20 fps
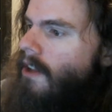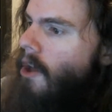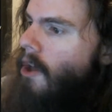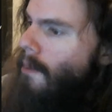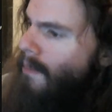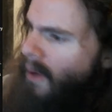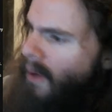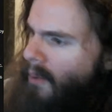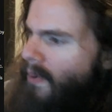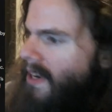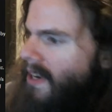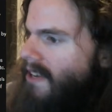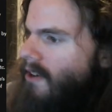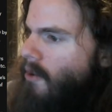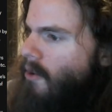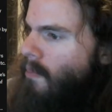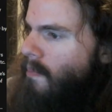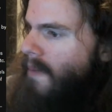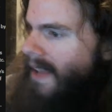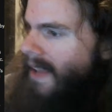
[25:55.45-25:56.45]
But we
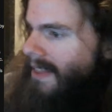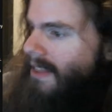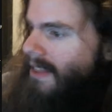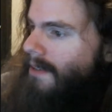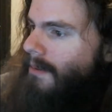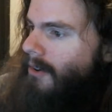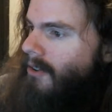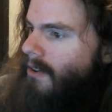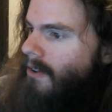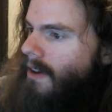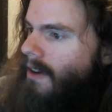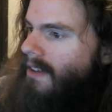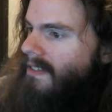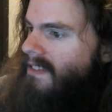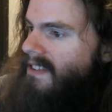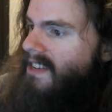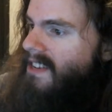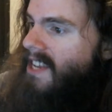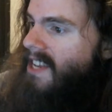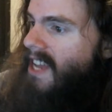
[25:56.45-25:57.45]
don't bend them across
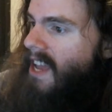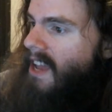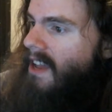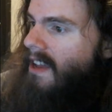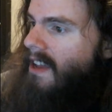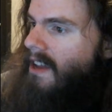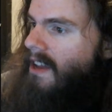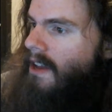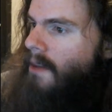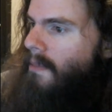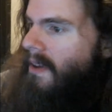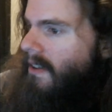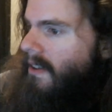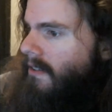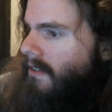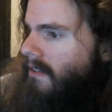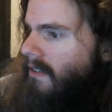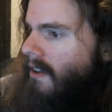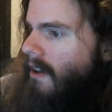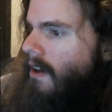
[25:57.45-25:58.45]
the knee,
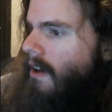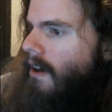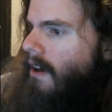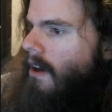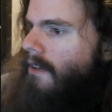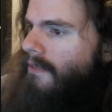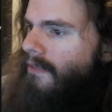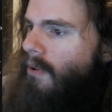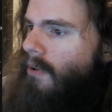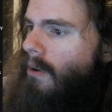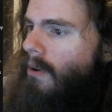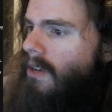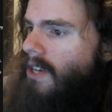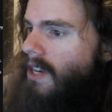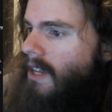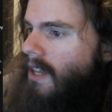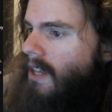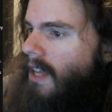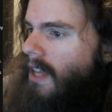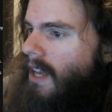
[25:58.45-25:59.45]
because
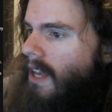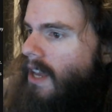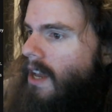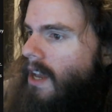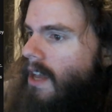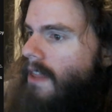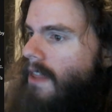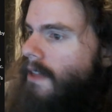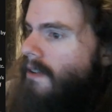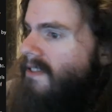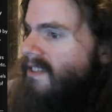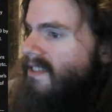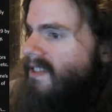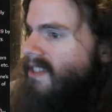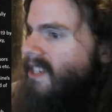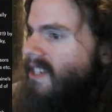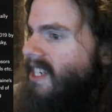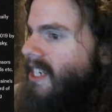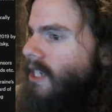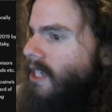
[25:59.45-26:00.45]
unfortunately, there's
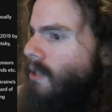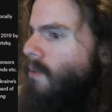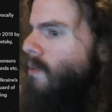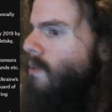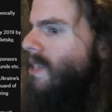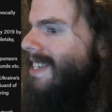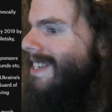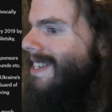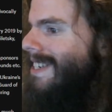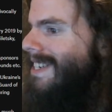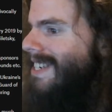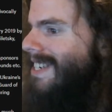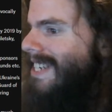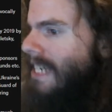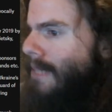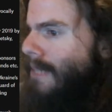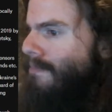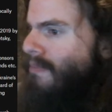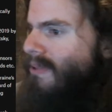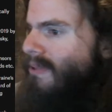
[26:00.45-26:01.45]
no
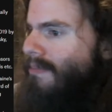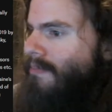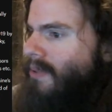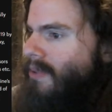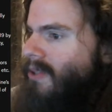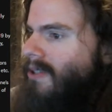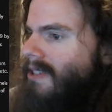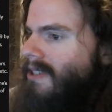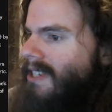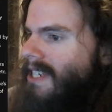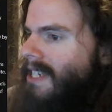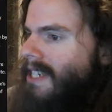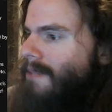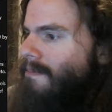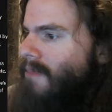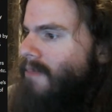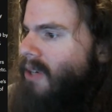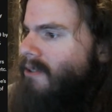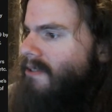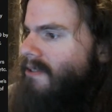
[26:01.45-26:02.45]
comparable,
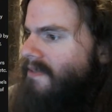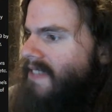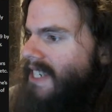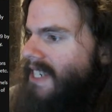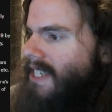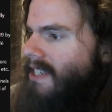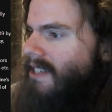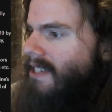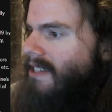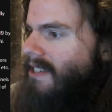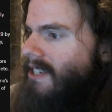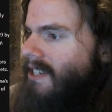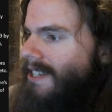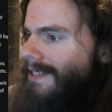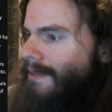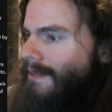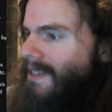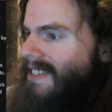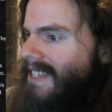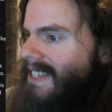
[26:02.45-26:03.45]
motivated
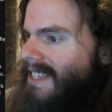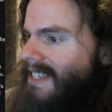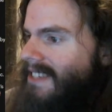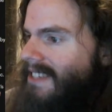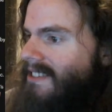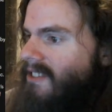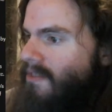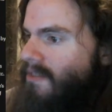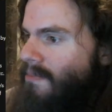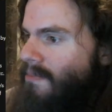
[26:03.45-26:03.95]
resistance